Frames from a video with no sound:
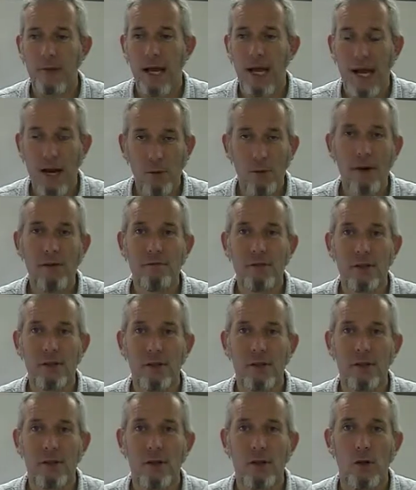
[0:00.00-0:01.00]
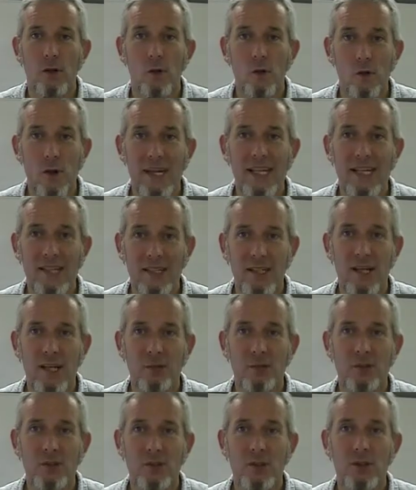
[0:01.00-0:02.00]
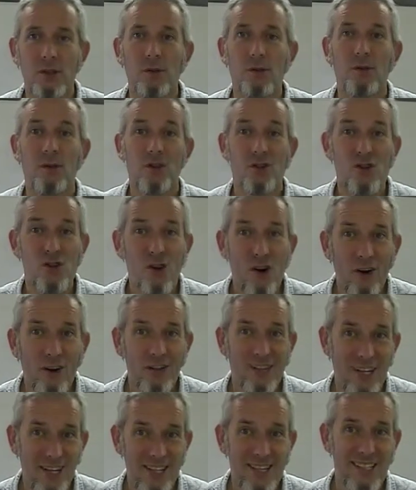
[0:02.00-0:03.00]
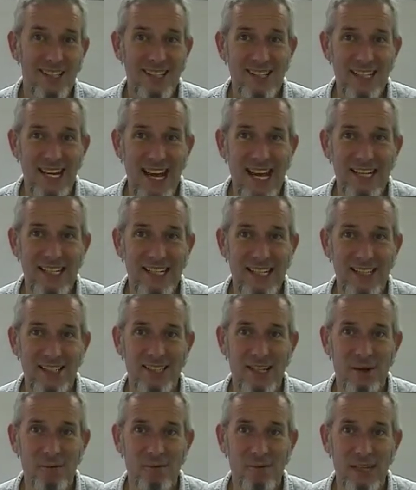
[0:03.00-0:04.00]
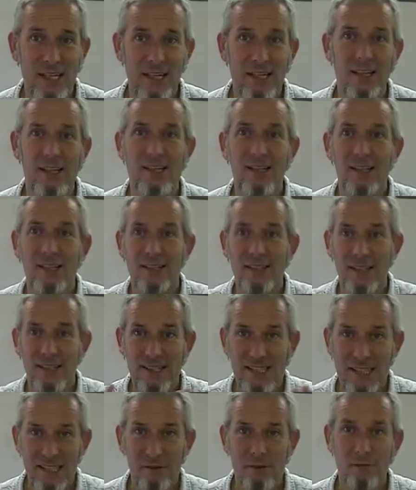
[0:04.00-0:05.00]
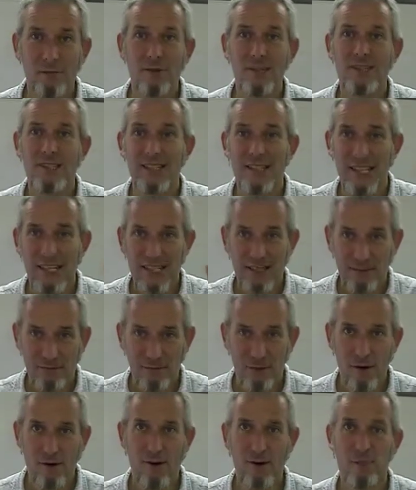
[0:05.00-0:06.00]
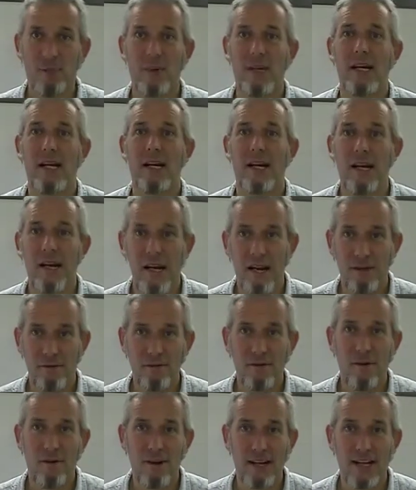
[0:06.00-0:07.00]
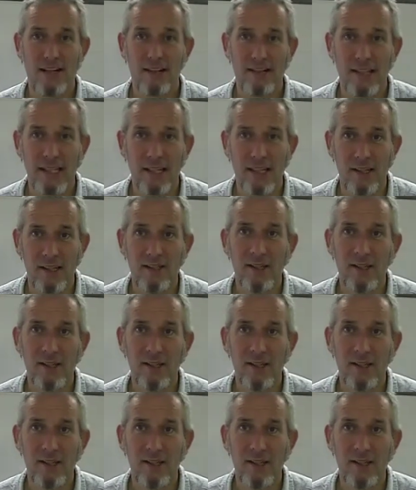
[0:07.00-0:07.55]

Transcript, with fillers: however, when it comes to not understanding something, the difference is very big and very clear.